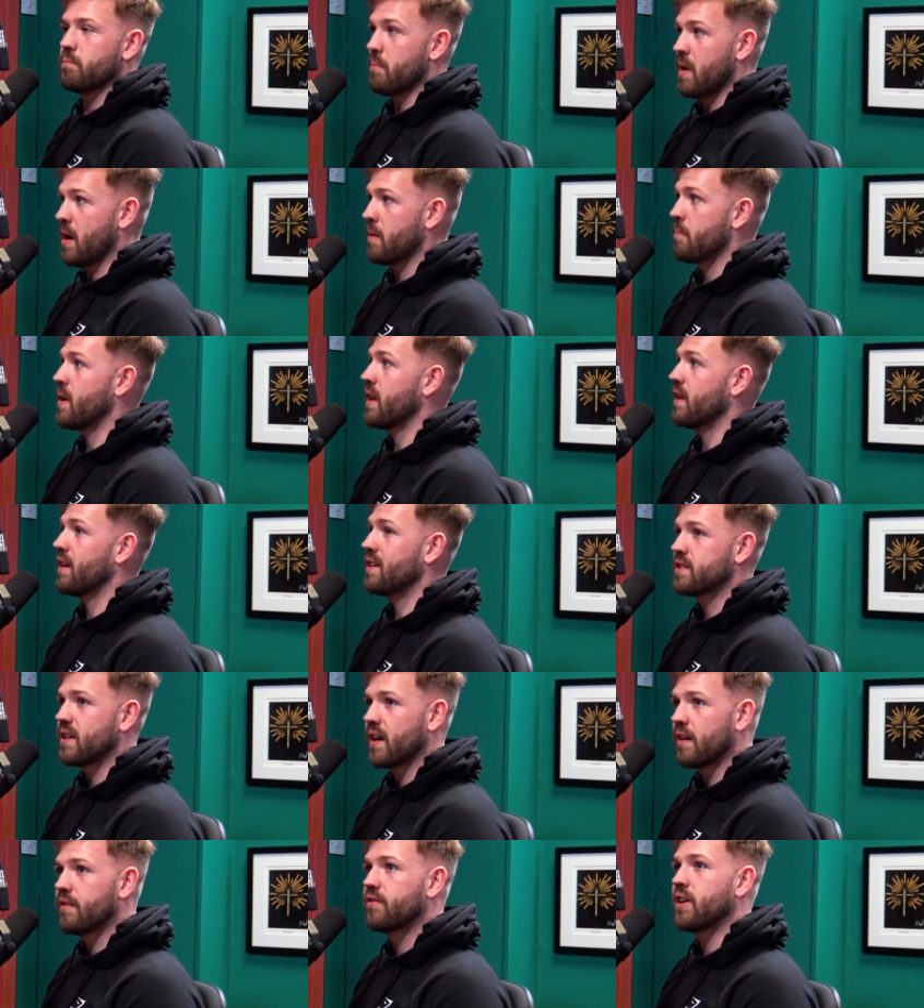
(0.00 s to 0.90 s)
Admit this.
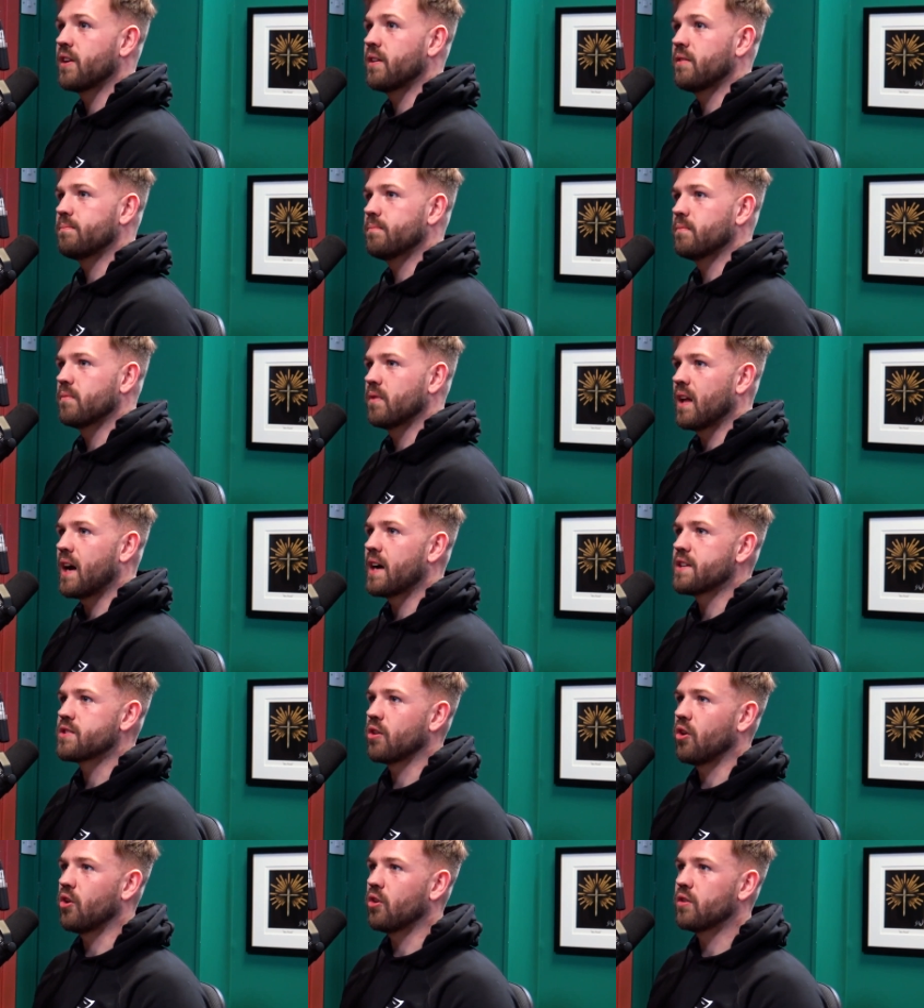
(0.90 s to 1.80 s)
Every
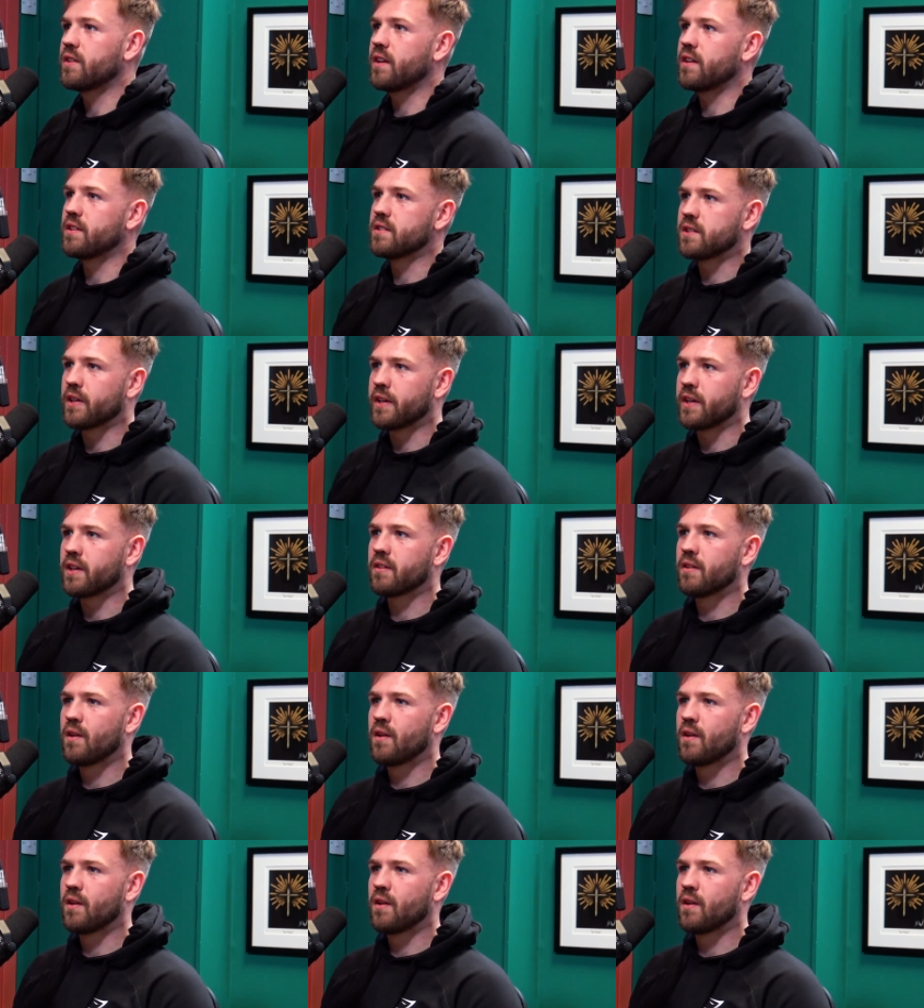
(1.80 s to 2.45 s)
lad's holiday is like,